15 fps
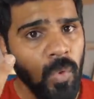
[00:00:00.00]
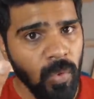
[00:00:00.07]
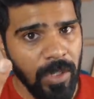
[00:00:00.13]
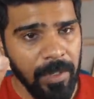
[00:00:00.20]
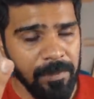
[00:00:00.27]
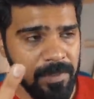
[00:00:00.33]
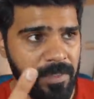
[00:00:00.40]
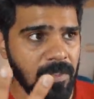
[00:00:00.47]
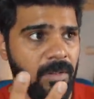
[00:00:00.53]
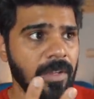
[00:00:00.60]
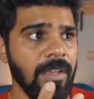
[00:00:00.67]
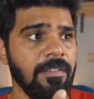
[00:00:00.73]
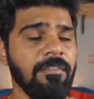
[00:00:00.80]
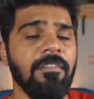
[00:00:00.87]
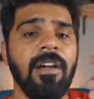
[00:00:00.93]
two types,
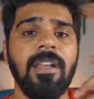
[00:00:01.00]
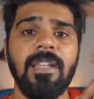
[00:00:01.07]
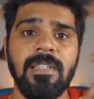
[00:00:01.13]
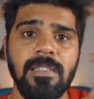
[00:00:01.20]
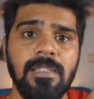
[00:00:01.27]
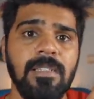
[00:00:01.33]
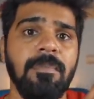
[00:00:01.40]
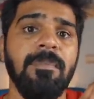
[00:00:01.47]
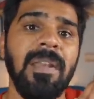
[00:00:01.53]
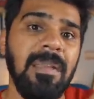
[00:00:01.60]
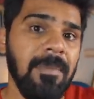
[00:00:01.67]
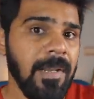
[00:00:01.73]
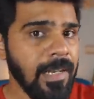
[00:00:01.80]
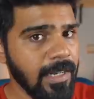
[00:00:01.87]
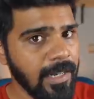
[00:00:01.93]
okay? One is
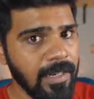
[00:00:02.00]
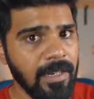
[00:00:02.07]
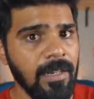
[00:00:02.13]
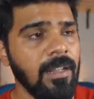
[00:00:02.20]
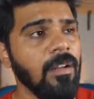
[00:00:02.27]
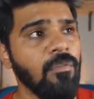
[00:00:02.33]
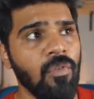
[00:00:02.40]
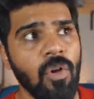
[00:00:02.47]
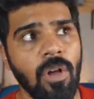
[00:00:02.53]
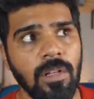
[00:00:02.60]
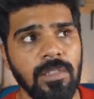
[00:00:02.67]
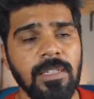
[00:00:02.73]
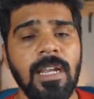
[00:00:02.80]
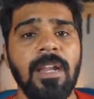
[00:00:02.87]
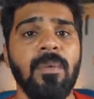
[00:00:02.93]
premeditated
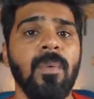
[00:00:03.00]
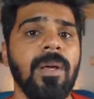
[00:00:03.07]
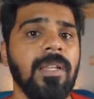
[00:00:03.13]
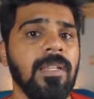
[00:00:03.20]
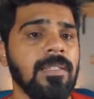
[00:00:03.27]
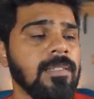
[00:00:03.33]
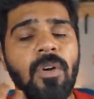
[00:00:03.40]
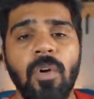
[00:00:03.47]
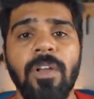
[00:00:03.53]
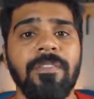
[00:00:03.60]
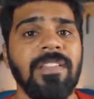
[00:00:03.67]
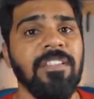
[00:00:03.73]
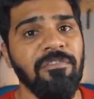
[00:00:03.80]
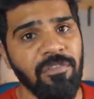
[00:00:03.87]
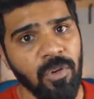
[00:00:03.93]
vlogs and one is going
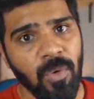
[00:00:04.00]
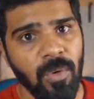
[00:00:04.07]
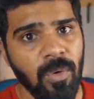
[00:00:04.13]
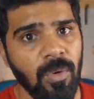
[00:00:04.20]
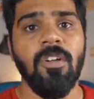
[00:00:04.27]
with the flow.